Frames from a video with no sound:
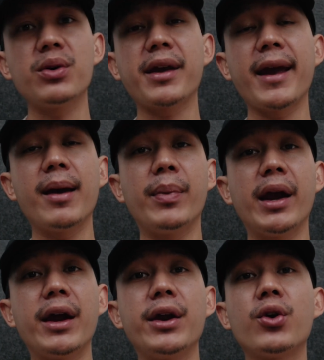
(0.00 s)
new
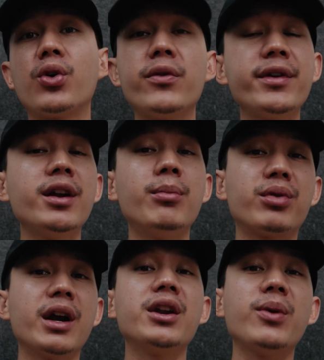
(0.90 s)
campaign or even a
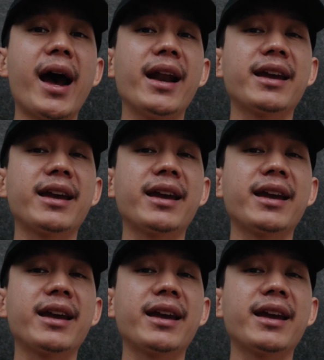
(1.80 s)
brand new ad